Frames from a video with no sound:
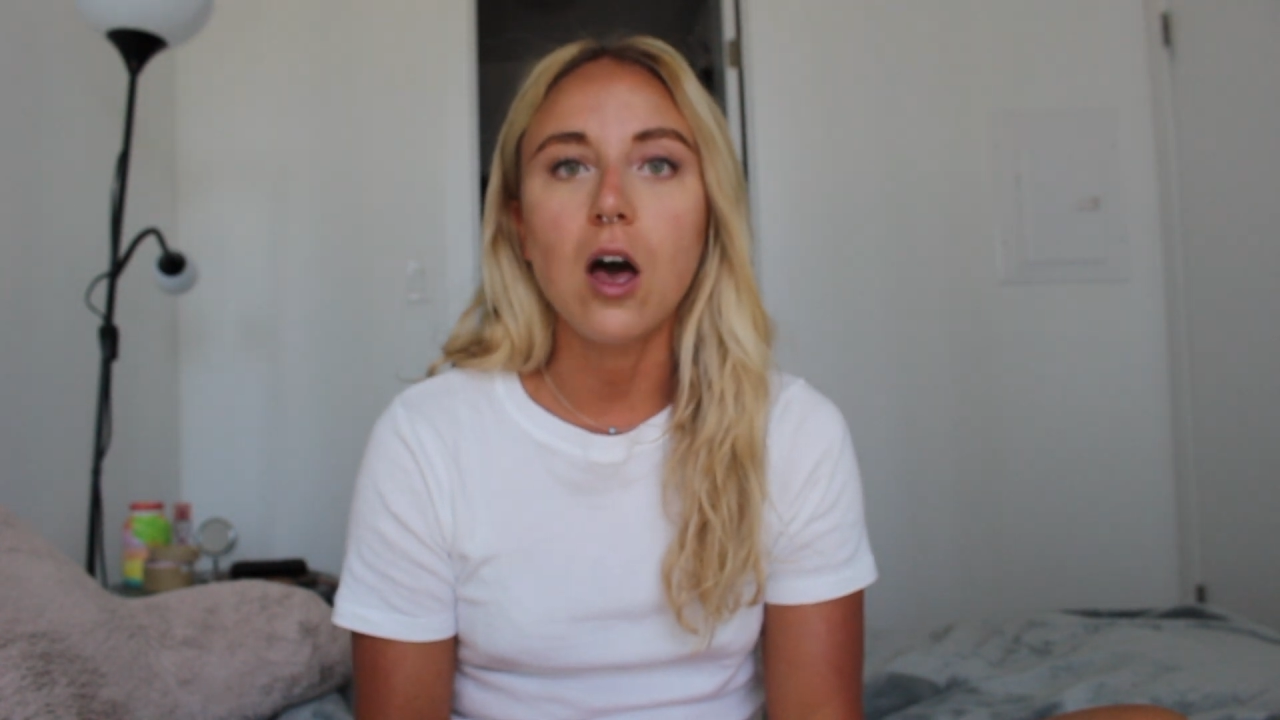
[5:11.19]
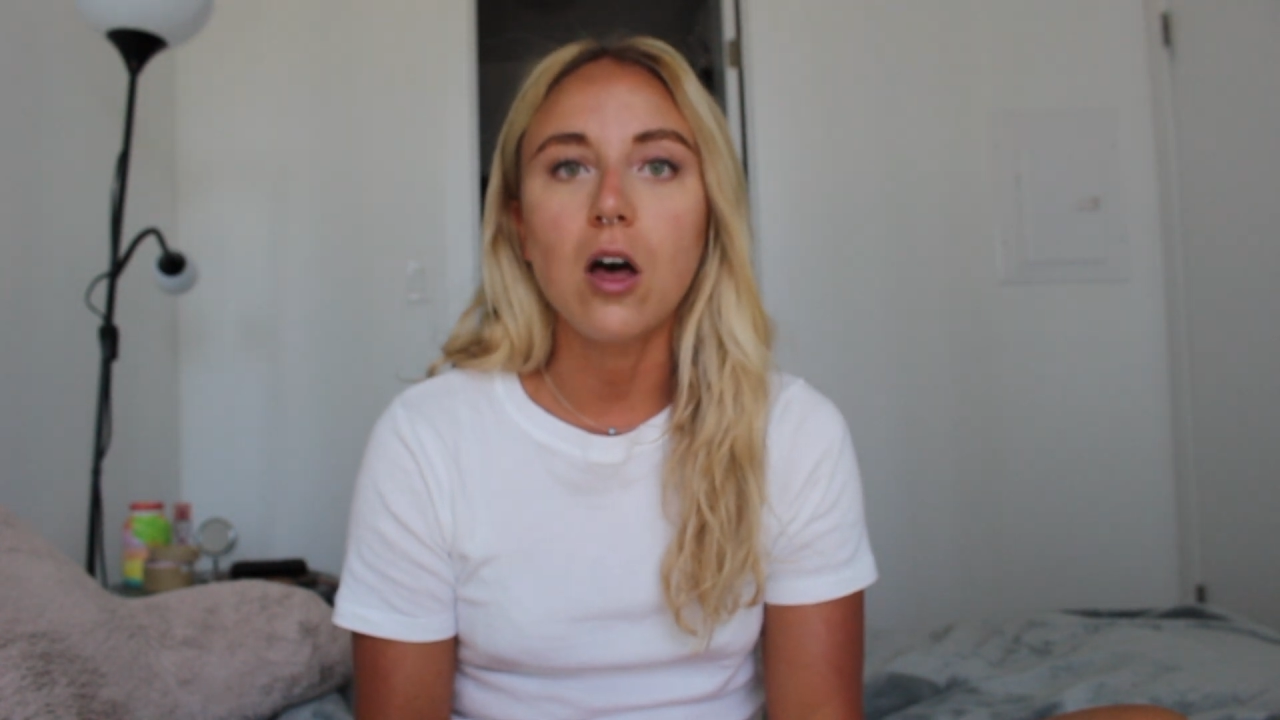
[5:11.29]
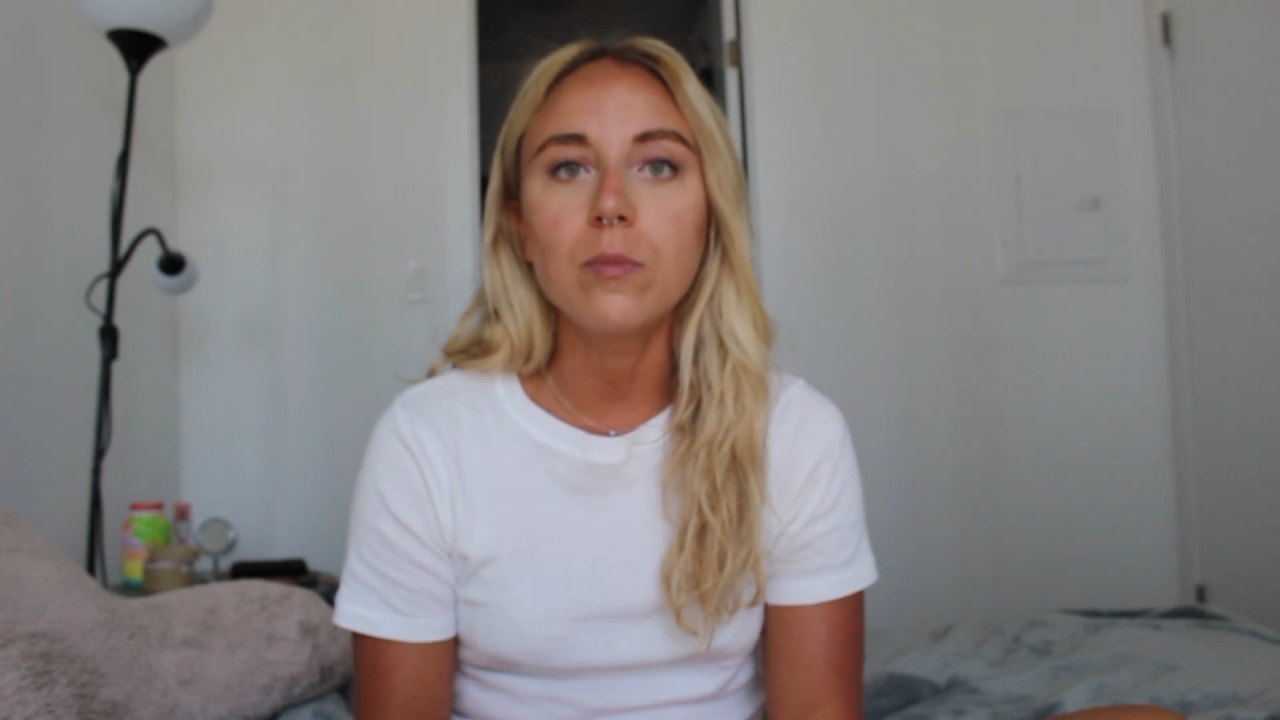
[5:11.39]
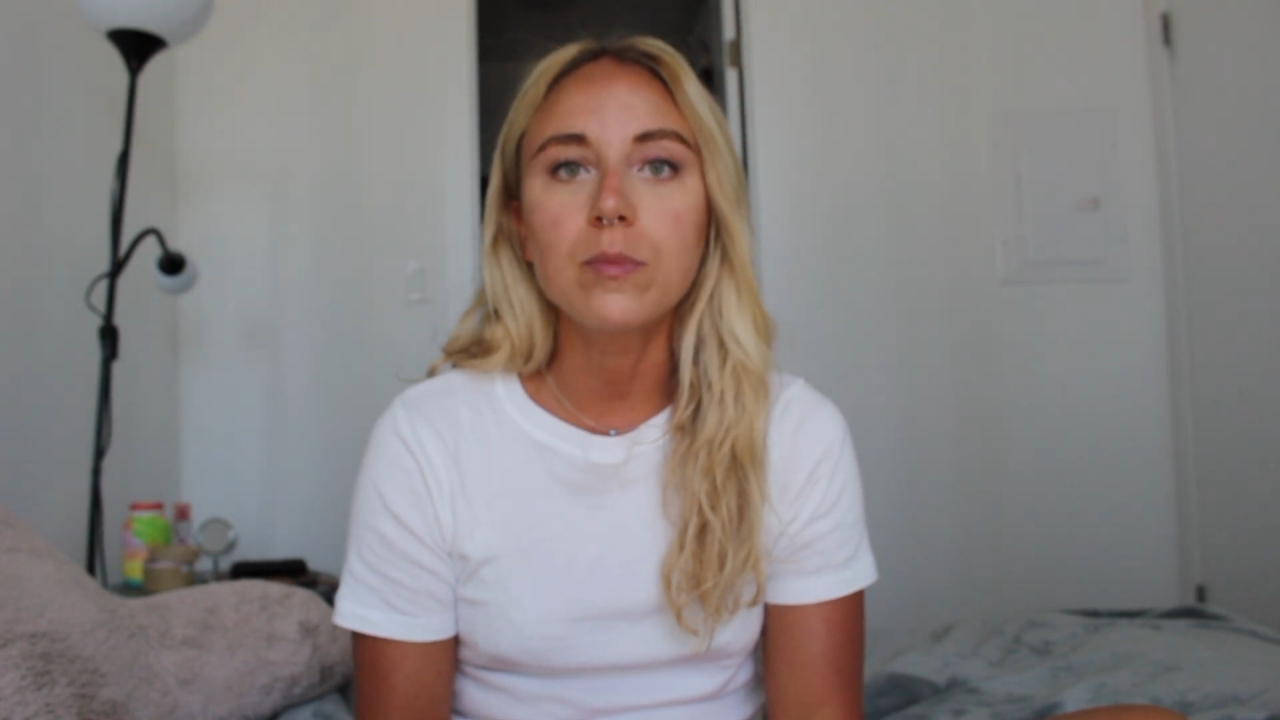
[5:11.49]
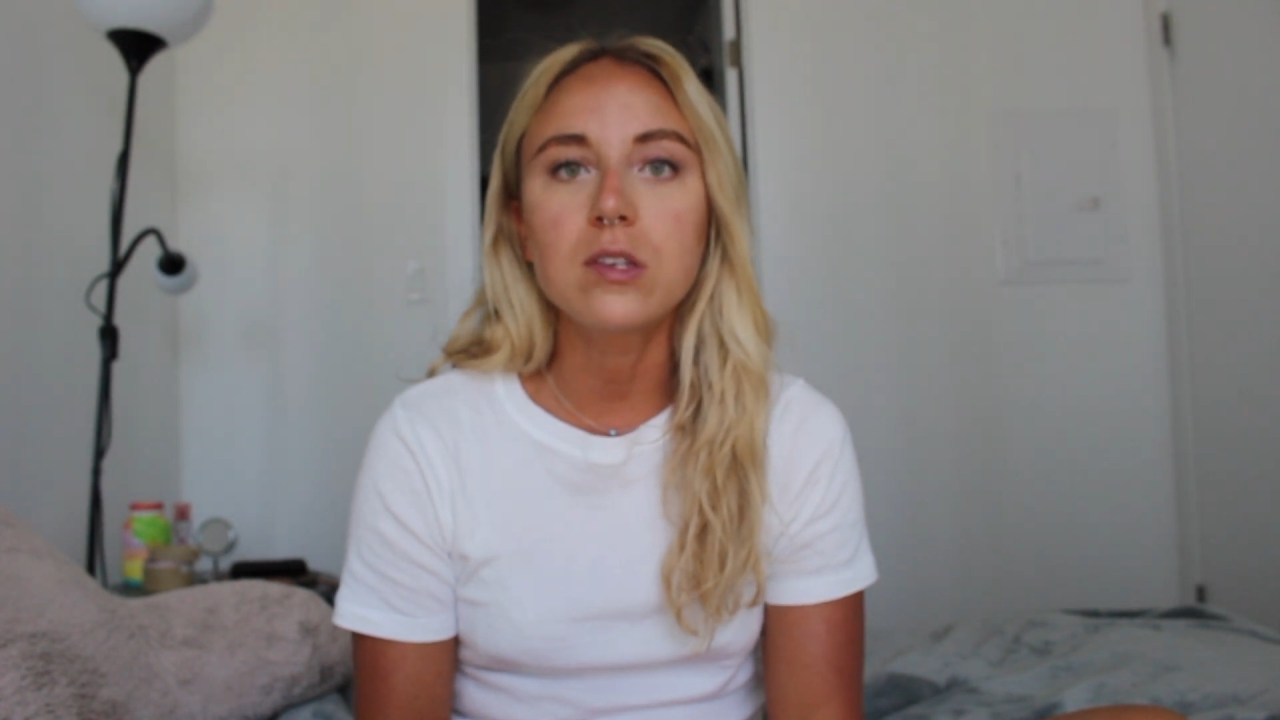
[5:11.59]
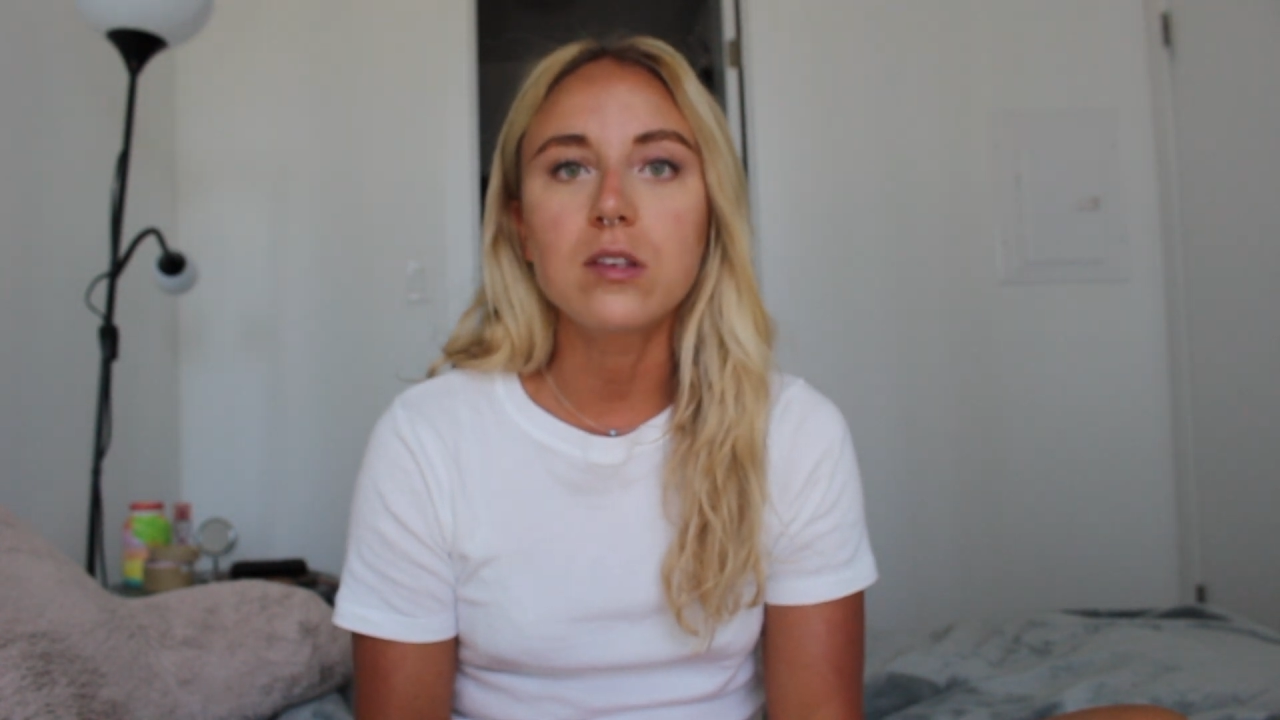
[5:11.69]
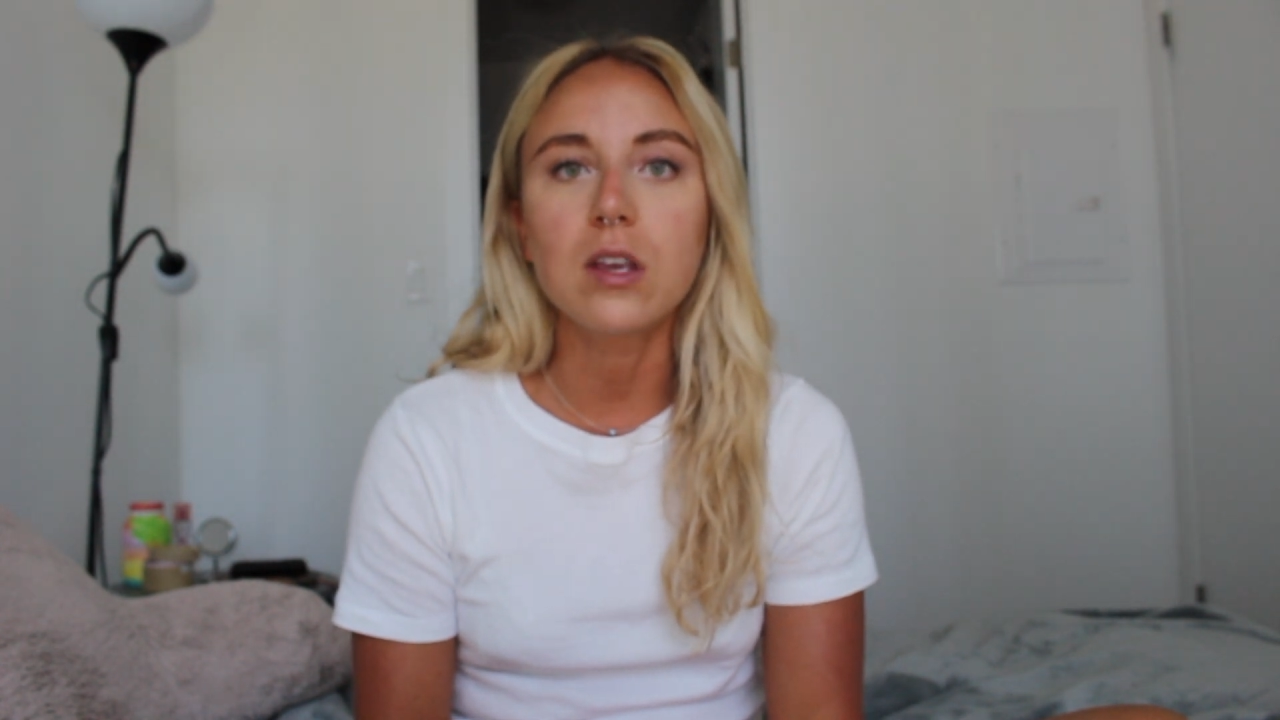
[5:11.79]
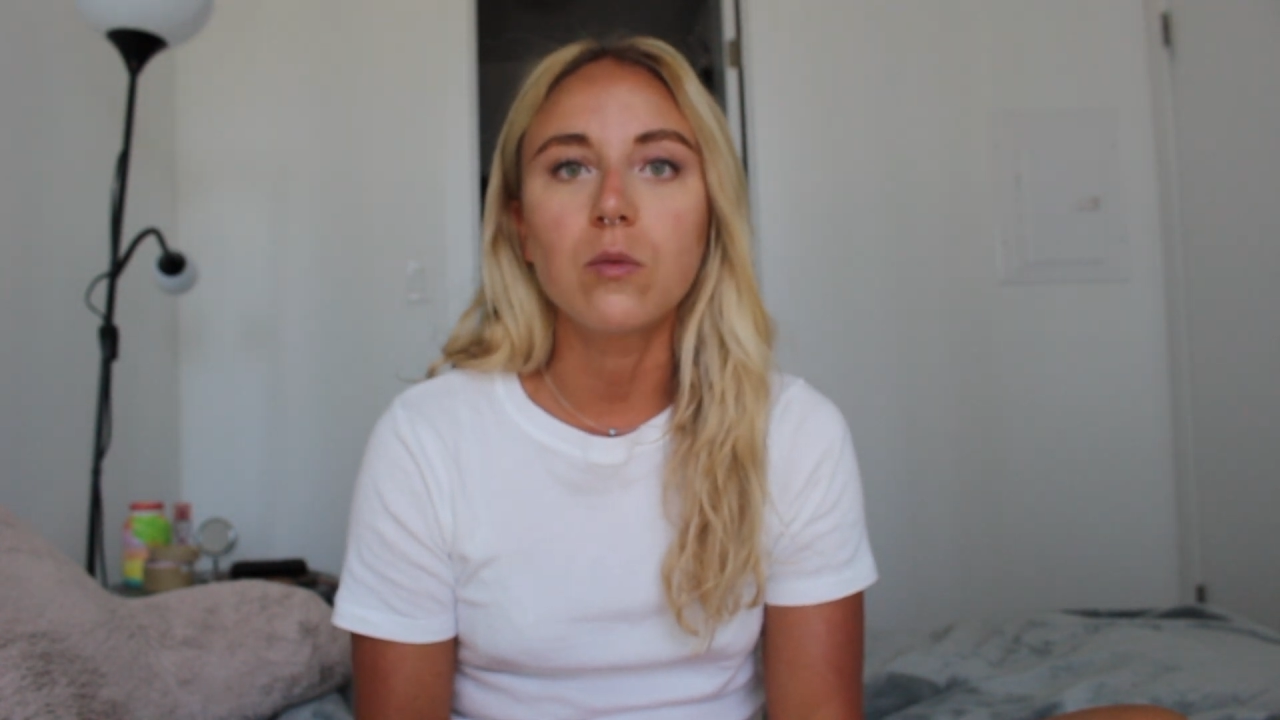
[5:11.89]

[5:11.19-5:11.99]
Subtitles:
helps